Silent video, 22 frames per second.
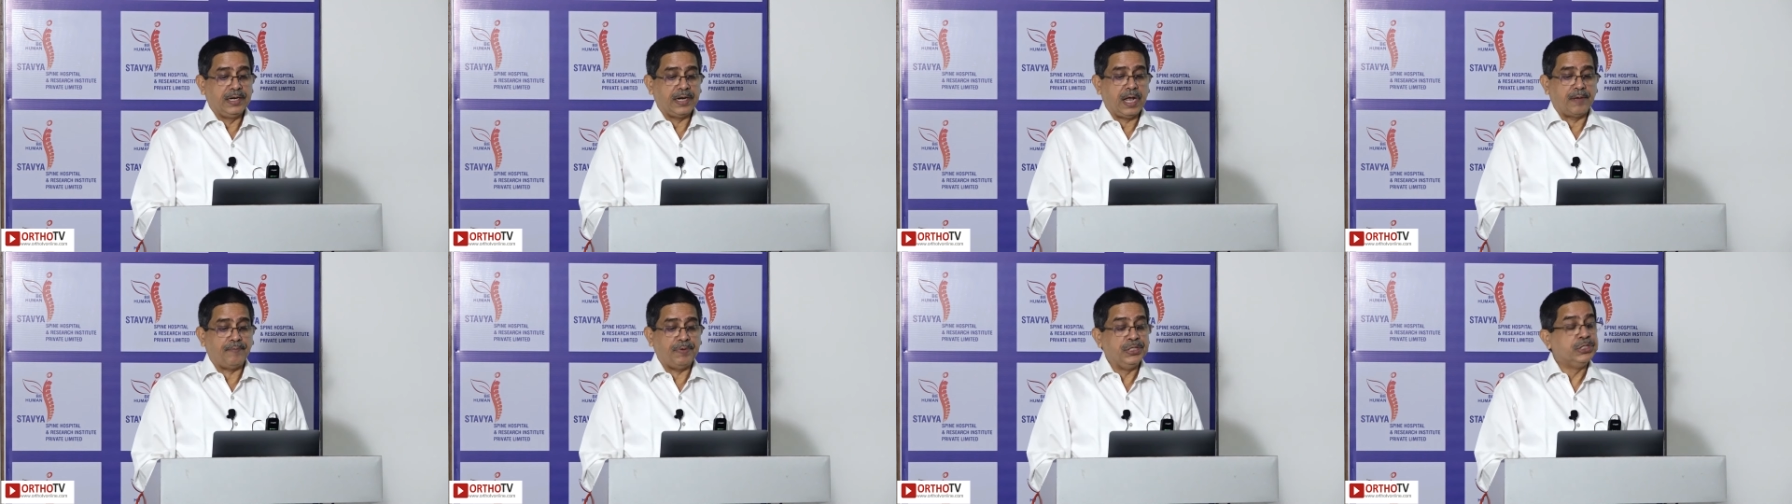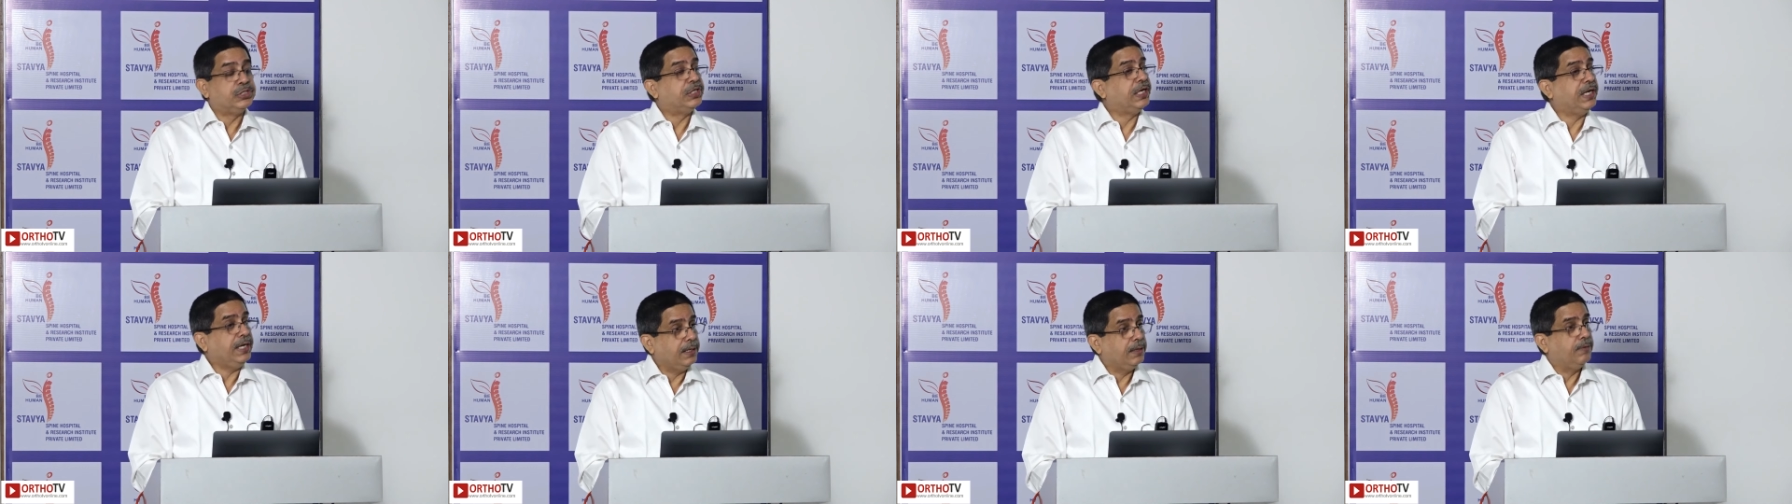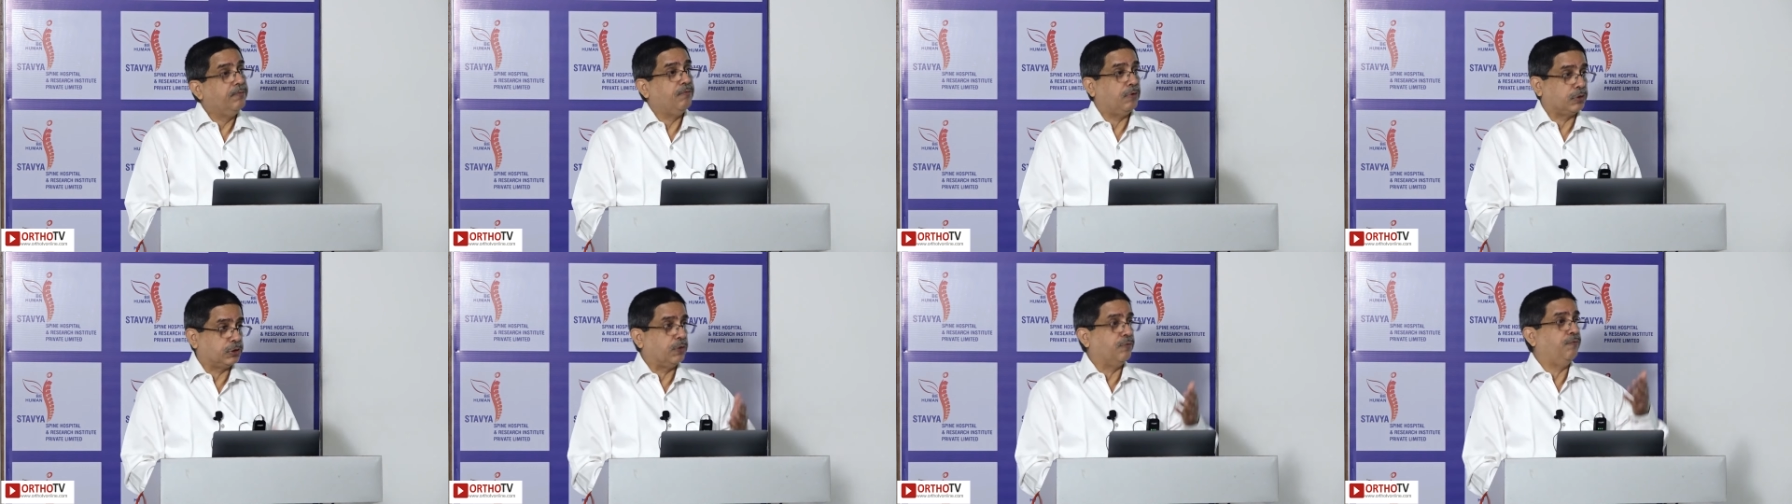Da Vinci
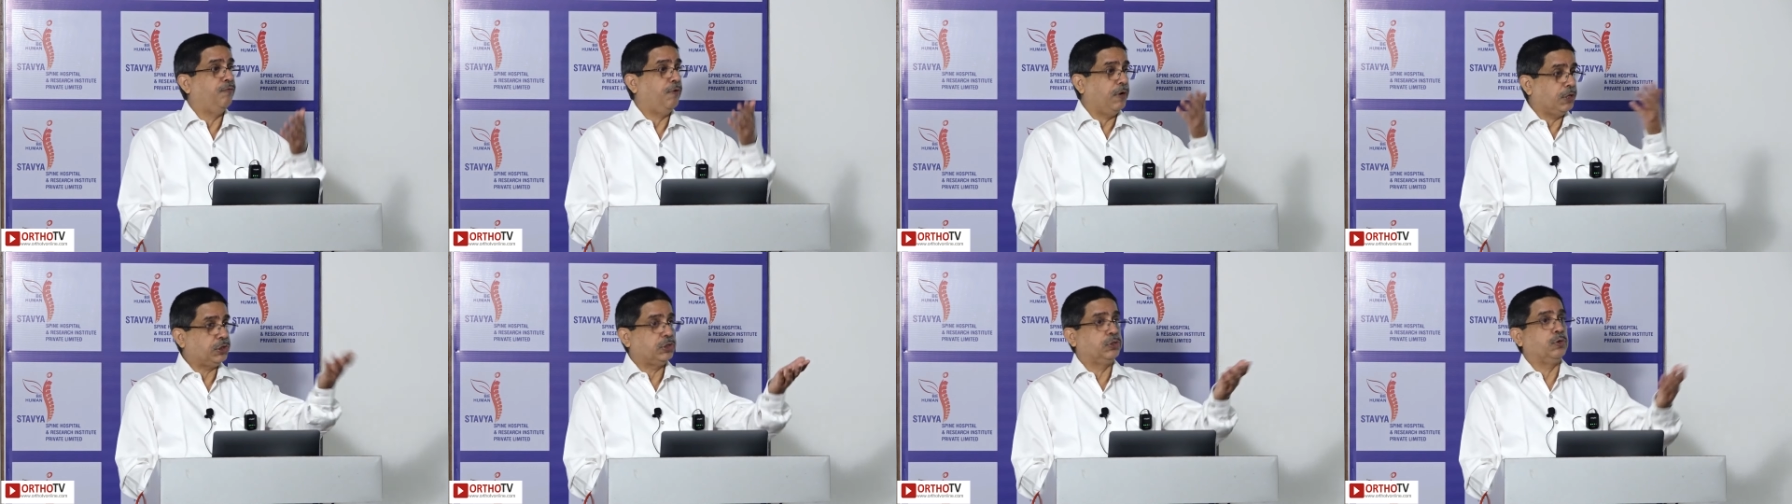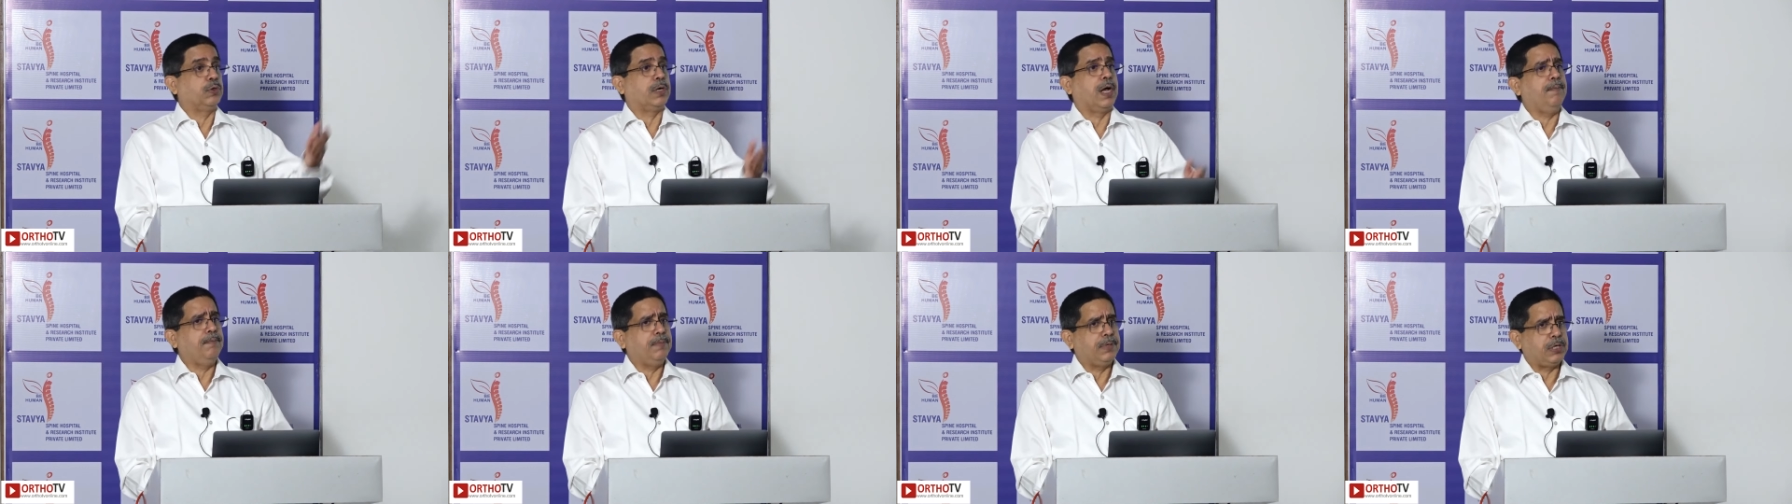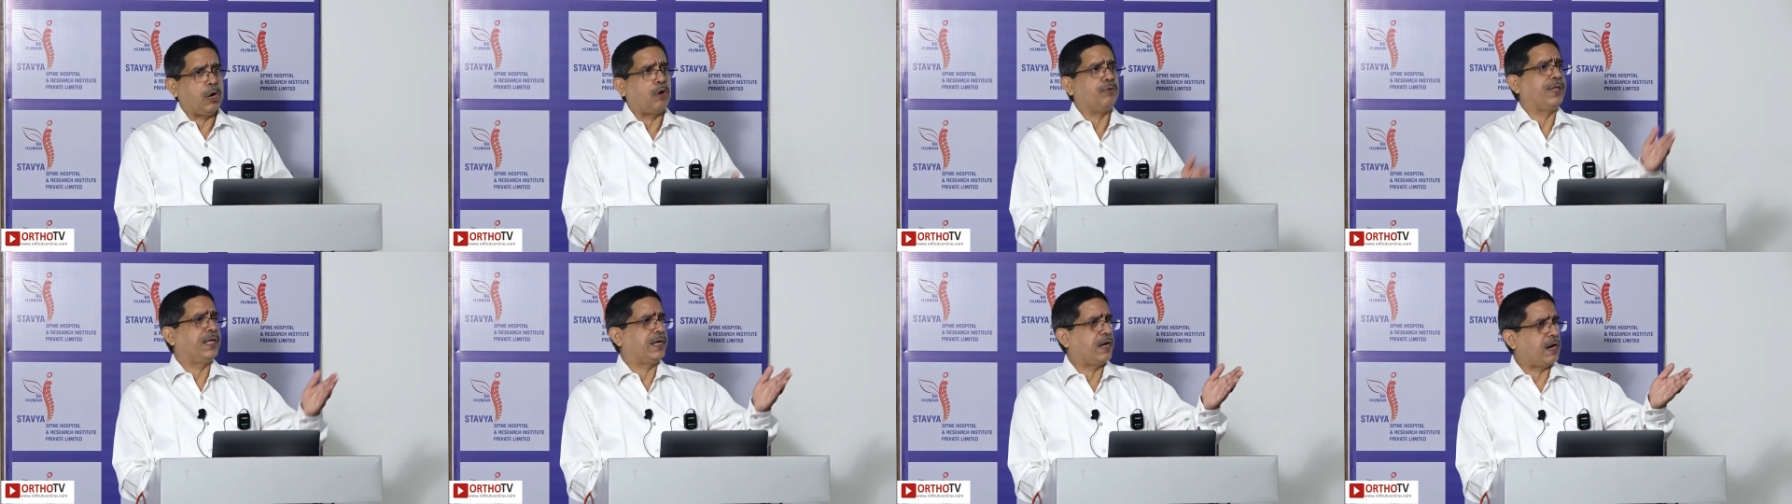was the first to come.
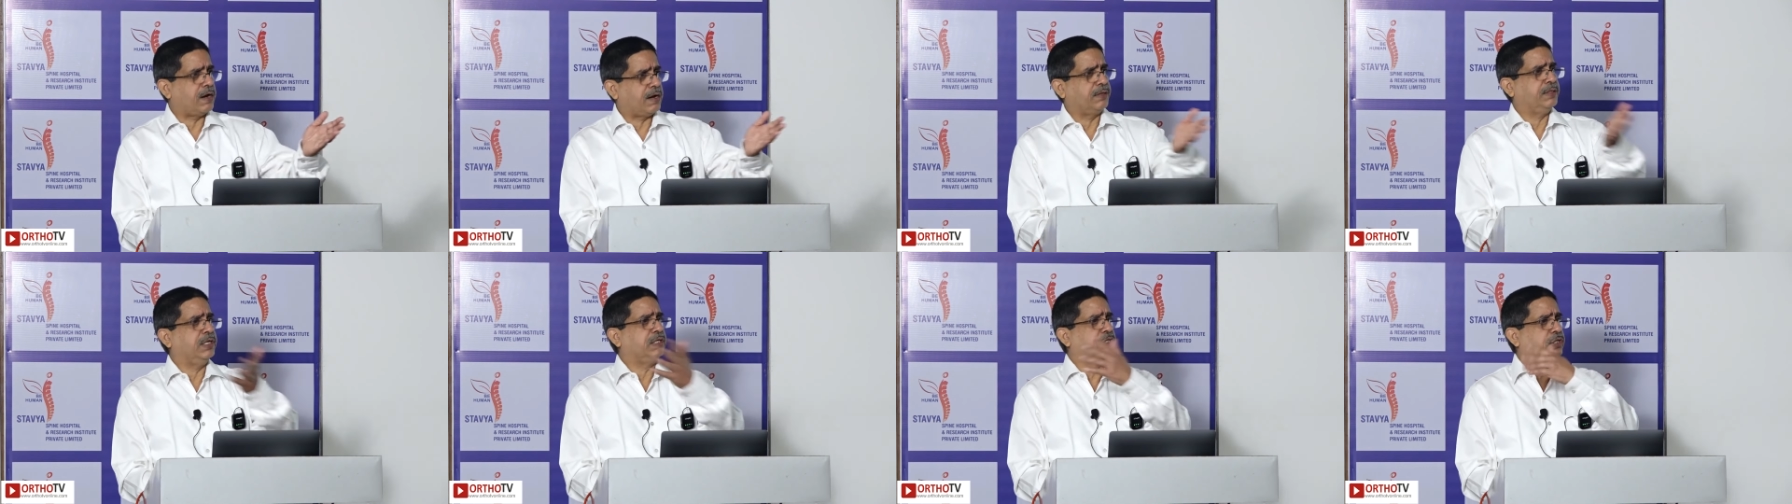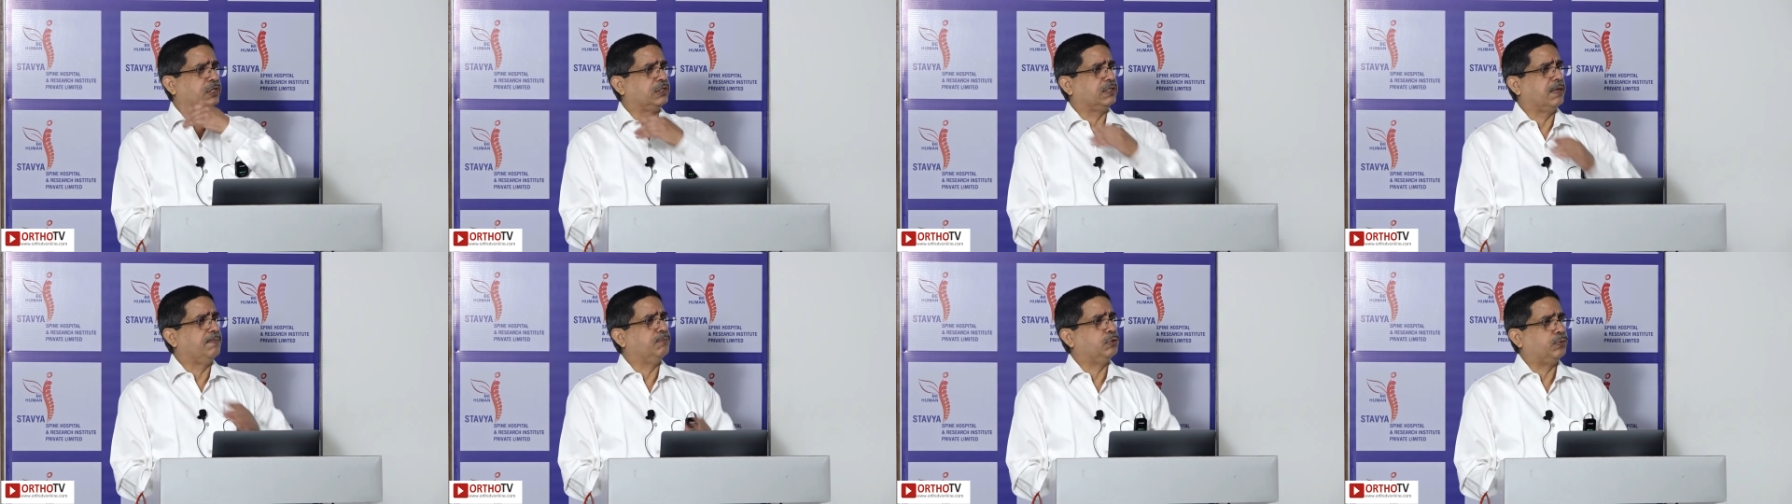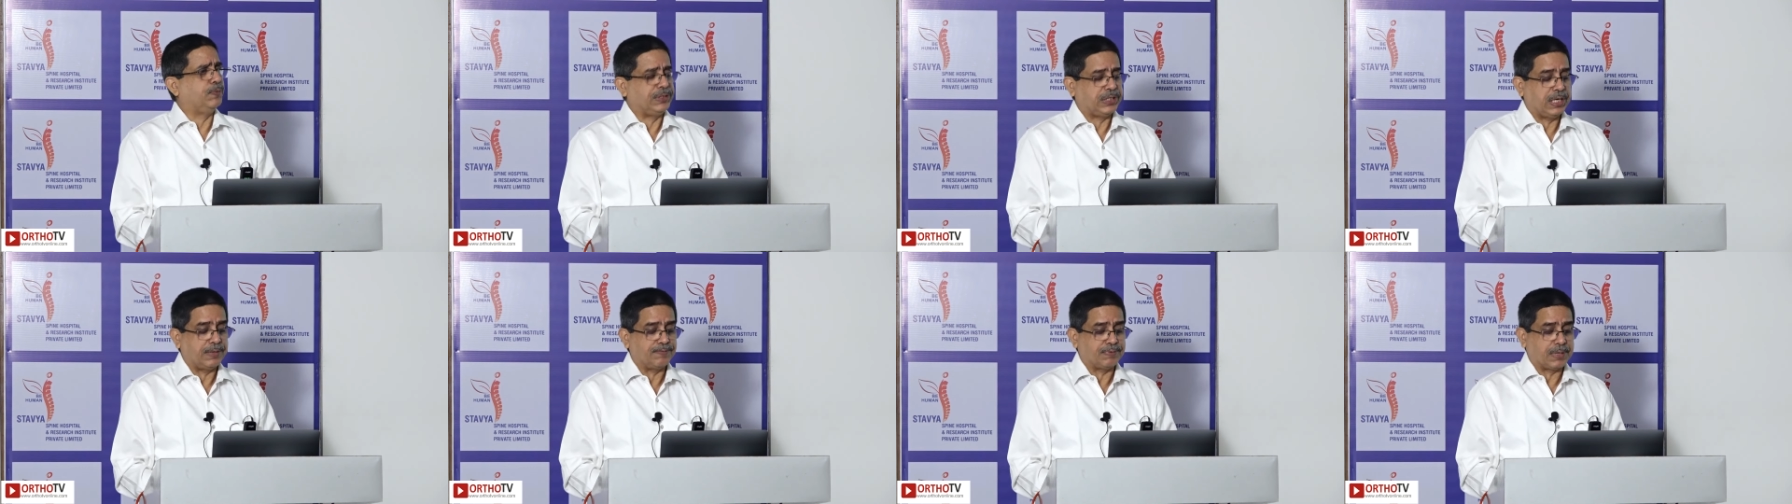Now there are other systems
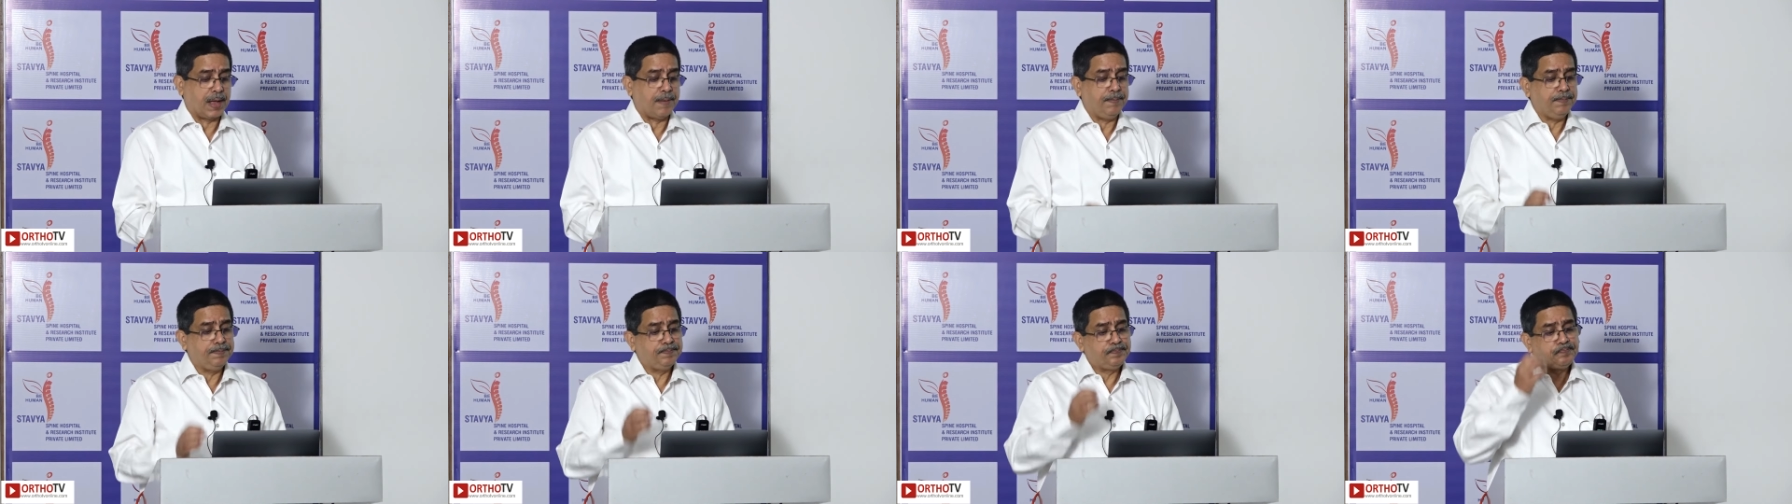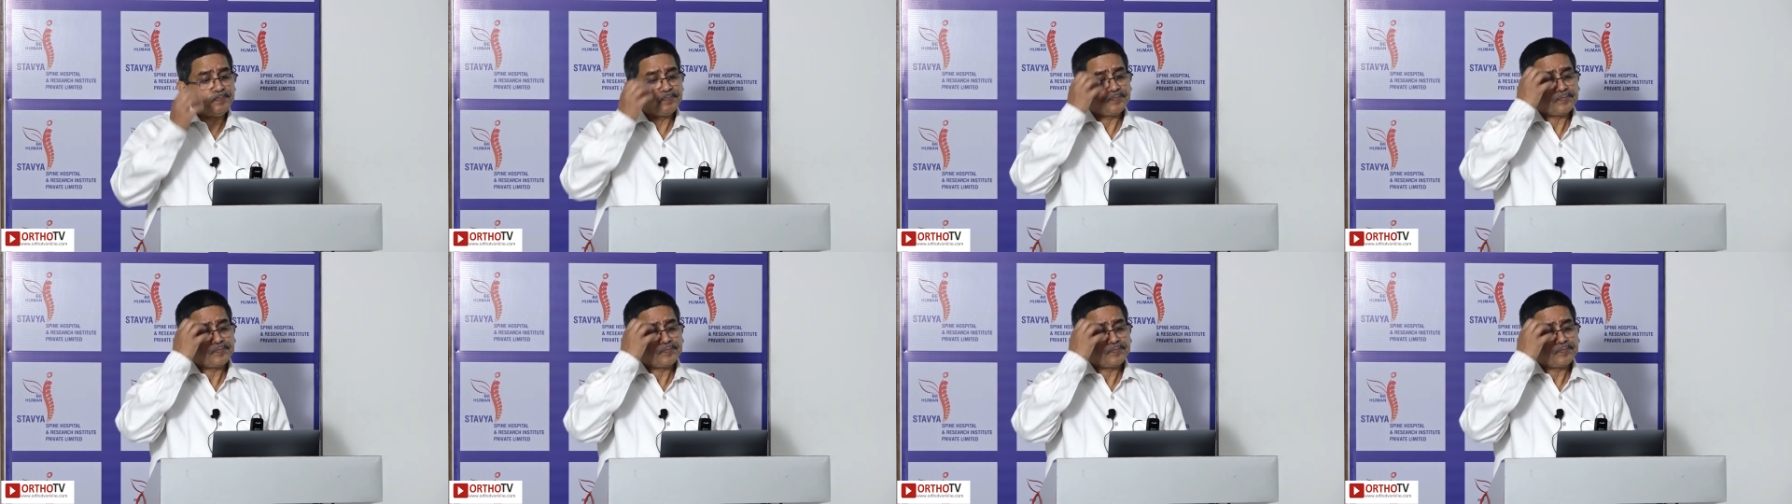which have come,